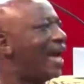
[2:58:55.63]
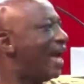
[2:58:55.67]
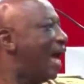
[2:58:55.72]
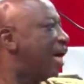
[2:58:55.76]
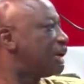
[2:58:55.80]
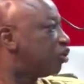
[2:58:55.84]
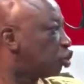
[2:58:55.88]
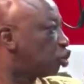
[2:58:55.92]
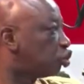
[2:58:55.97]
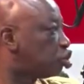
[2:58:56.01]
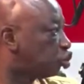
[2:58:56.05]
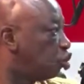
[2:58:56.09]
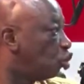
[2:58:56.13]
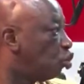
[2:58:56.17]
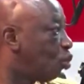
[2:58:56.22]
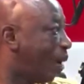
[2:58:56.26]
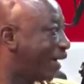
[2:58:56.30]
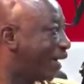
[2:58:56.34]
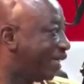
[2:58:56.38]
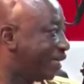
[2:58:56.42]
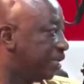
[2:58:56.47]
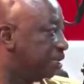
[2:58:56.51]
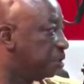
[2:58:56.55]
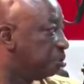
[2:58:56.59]
so so working
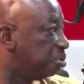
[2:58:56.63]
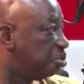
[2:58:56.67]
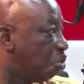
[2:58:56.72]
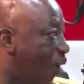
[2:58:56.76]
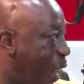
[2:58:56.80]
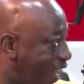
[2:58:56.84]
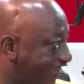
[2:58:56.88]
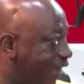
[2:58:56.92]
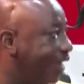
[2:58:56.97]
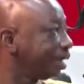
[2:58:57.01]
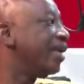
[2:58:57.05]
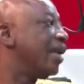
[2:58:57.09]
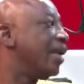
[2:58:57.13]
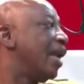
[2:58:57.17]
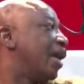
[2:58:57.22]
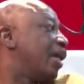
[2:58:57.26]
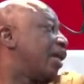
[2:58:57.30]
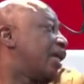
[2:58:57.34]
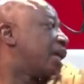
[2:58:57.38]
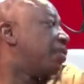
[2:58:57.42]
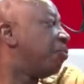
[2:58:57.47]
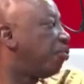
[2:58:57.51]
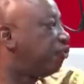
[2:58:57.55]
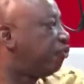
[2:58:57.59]
in way na
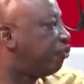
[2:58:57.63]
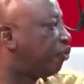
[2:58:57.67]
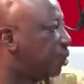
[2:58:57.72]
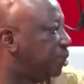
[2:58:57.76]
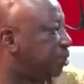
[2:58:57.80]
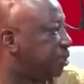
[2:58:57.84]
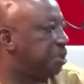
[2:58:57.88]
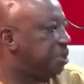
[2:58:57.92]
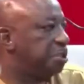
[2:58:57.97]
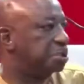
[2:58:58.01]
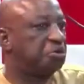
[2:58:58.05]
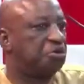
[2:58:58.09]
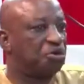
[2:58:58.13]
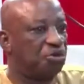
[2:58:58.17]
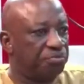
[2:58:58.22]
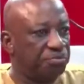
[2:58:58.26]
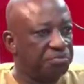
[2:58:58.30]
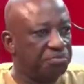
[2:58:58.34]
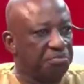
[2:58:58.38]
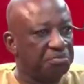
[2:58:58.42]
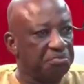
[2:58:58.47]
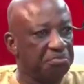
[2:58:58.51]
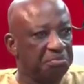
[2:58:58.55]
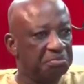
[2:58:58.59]
nkrambo fo nyini tum
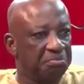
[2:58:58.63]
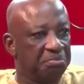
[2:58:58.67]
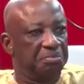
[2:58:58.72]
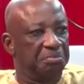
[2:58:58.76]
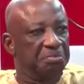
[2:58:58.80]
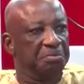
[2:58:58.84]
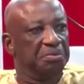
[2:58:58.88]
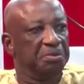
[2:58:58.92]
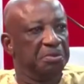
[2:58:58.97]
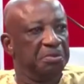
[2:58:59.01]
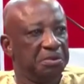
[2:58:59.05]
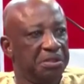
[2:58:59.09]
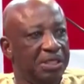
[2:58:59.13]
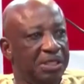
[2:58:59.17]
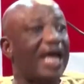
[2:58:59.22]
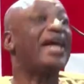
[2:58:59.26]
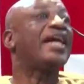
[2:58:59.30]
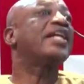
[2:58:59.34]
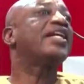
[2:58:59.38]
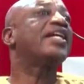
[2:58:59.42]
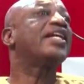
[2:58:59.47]
that is